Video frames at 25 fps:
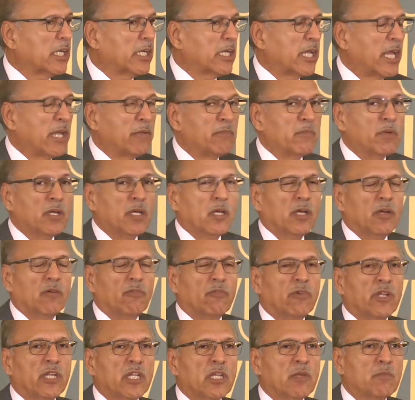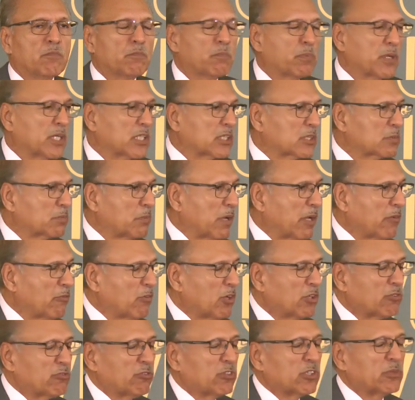and I'm very impressed by
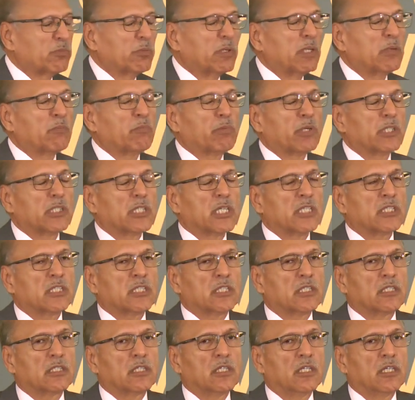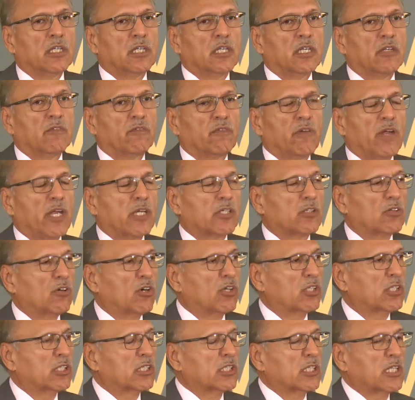what was being presented, in fact,
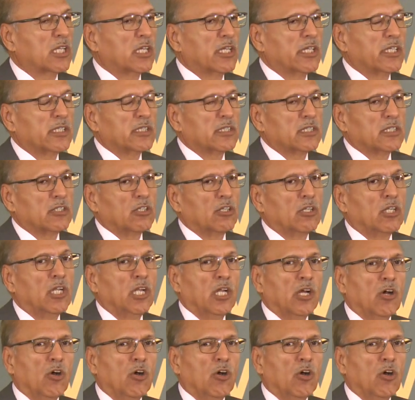honor killings and all,